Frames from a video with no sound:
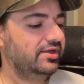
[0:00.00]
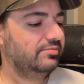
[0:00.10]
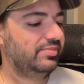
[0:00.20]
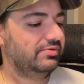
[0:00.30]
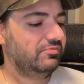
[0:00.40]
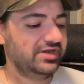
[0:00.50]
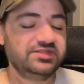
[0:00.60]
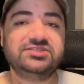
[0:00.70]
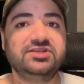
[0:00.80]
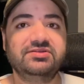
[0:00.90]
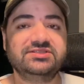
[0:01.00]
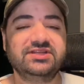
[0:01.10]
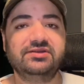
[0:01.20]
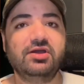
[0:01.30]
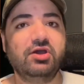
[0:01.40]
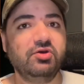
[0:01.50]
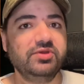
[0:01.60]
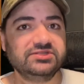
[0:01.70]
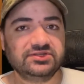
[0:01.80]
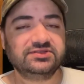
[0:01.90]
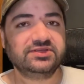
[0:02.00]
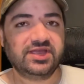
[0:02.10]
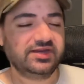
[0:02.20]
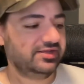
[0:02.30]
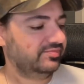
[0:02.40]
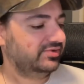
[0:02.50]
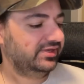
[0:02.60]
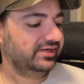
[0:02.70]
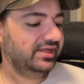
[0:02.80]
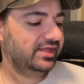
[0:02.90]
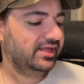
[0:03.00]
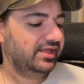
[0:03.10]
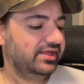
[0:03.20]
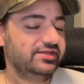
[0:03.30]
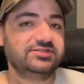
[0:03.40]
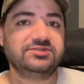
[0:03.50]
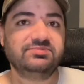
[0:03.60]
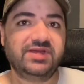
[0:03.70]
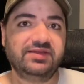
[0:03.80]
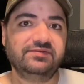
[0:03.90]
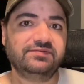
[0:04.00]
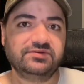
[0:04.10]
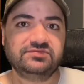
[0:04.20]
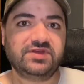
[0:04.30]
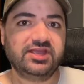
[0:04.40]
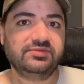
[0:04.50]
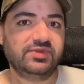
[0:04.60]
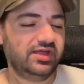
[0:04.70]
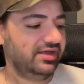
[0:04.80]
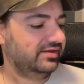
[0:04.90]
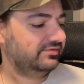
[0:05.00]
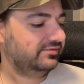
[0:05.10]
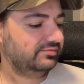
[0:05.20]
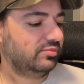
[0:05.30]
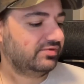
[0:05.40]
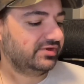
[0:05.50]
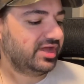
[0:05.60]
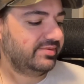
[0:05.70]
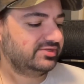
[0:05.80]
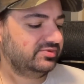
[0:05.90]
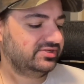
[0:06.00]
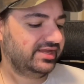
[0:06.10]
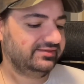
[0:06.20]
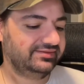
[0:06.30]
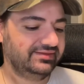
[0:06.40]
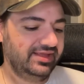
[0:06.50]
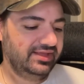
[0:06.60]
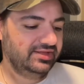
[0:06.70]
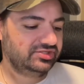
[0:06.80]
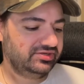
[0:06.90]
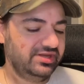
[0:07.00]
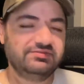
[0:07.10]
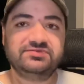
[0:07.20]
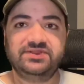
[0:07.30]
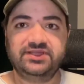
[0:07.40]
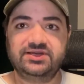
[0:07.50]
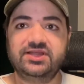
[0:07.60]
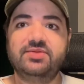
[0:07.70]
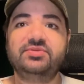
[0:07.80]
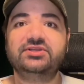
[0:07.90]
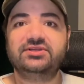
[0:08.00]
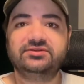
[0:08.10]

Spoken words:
But one of the series that I always look to kind of complete is my first volume of Marvel Comics Presents. So here I was filling in a couple of